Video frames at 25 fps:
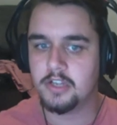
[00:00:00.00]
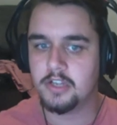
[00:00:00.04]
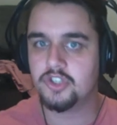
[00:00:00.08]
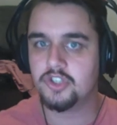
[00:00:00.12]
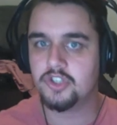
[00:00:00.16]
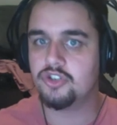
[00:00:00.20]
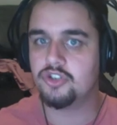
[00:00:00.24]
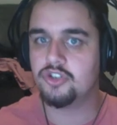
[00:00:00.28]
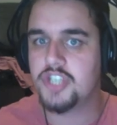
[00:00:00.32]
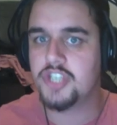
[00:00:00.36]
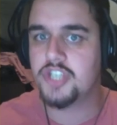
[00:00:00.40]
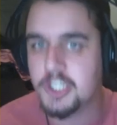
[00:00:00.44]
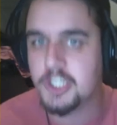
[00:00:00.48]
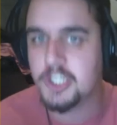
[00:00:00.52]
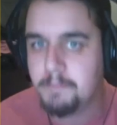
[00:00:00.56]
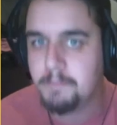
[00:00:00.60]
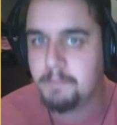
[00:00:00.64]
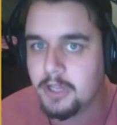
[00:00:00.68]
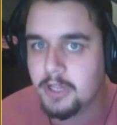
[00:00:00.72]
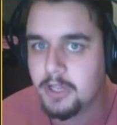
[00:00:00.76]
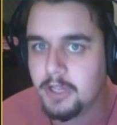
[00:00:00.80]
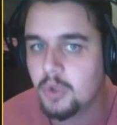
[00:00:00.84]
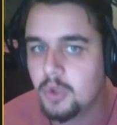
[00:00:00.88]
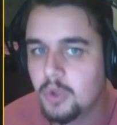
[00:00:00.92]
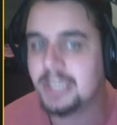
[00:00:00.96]
So just
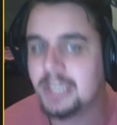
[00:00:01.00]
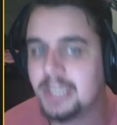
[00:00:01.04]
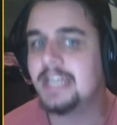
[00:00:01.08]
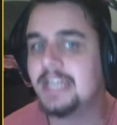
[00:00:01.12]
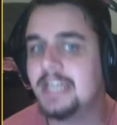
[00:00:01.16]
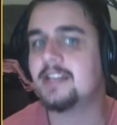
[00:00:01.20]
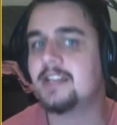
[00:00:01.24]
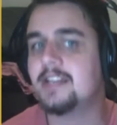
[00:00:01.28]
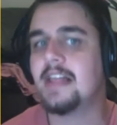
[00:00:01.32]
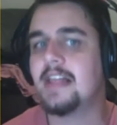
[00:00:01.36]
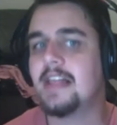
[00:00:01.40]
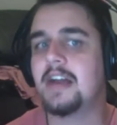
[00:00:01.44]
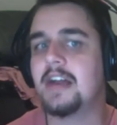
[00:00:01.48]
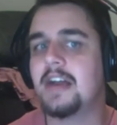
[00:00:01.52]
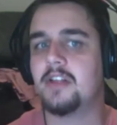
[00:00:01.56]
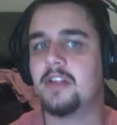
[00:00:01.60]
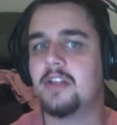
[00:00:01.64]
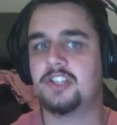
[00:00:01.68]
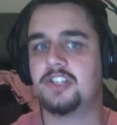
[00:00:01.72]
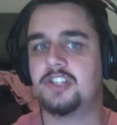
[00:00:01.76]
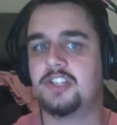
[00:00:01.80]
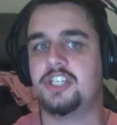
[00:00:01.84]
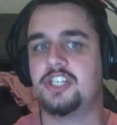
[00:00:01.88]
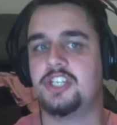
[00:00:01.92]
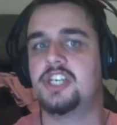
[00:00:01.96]
by looking at the ladder
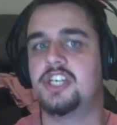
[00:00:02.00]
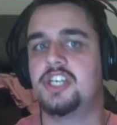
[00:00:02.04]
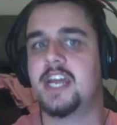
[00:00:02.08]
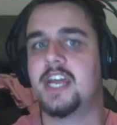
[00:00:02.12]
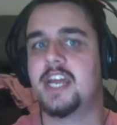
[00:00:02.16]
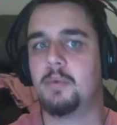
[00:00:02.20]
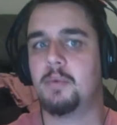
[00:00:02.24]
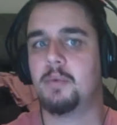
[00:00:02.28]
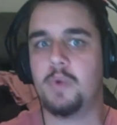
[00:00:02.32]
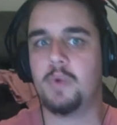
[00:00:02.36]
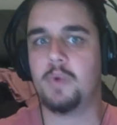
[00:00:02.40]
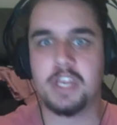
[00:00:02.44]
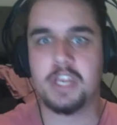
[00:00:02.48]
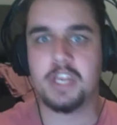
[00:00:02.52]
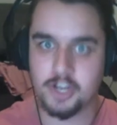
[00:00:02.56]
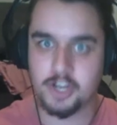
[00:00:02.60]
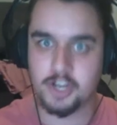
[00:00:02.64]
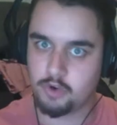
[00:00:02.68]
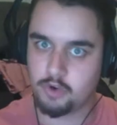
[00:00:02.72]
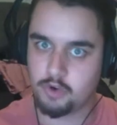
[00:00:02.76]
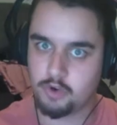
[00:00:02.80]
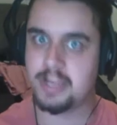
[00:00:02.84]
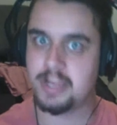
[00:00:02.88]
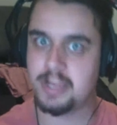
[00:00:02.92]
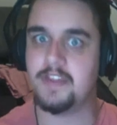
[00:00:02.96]
last year, Jacob, we can
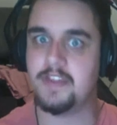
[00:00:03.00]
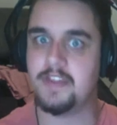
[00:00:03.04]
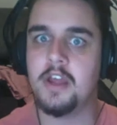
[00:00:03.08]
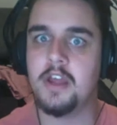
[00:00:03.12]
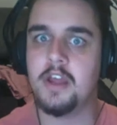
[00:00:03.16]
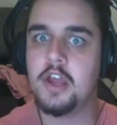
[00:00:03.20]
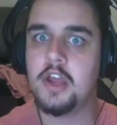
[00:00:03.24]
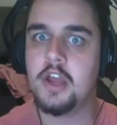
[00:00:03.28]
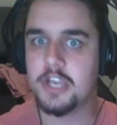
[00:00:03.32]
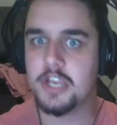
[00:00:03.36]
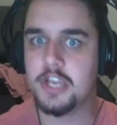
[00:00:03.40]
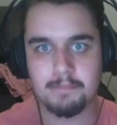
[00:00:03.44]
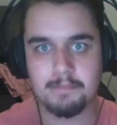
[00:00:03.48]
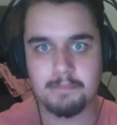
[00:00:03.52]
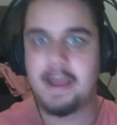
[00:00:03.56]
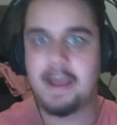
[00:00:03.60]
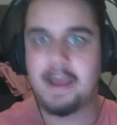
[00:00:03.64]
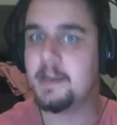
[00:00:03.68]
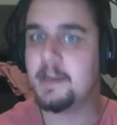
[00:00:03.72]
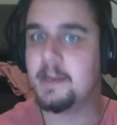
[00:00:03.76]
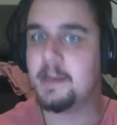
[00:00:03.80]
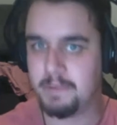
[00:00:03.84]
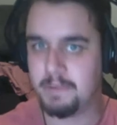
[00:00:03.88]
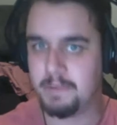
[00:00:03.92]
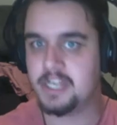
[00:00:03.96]
agree that you can
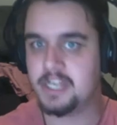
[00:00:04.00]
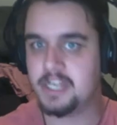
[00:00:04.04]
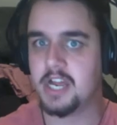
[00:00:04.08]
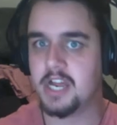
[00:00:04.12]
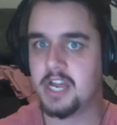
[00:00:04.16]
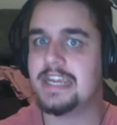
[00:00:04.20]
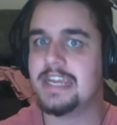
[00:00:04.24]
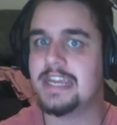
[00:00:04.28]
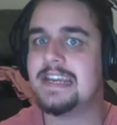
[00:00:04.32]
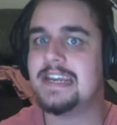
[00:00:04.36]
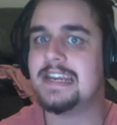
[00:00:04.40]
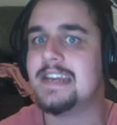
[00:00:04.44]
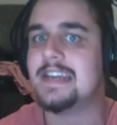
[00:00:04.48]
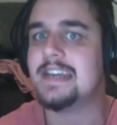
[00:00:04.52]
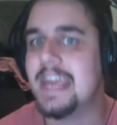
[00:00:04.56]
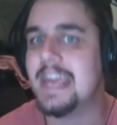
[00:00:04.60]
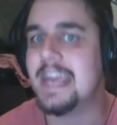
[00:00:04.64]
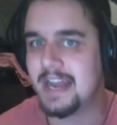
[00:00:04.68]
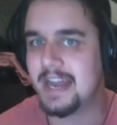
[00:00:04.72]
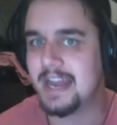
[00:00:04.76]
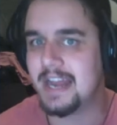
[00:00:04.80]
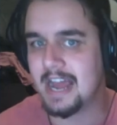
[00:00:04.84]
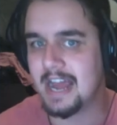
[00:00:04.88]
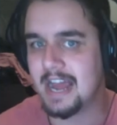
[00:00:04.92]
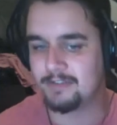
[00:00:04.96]
paint a picture. You
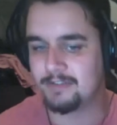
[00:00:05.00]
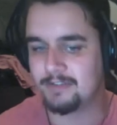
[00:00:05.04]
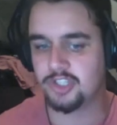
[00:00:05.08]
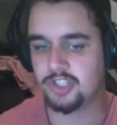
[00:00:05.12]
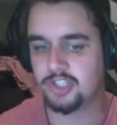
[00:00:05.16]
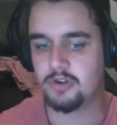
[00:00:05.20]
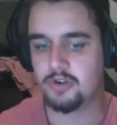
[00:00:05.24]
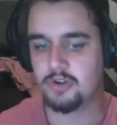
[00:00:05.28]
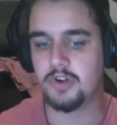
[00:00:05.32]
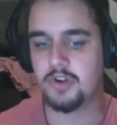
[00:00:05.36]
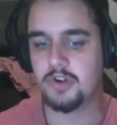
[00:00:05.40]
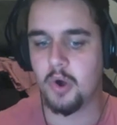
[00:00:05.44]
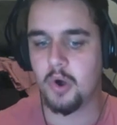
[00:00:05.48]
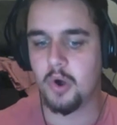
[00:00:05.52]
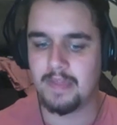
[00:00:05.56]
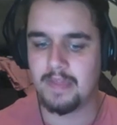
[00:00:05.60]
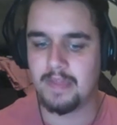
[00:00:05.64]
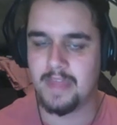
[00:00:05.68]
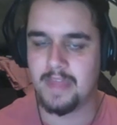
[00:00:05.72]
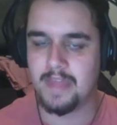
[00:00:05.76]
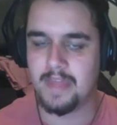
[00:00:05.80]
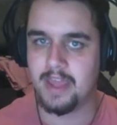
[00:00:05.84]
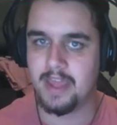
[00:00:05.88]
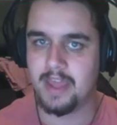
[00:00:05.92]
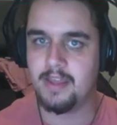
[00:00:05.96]
need to have a strong
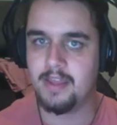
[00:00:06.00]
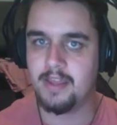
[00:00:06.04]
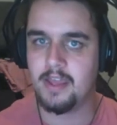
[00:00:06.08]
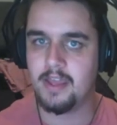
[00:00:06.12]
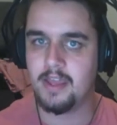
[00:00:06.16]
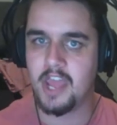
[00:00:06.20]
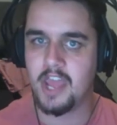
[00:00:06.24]
9 there.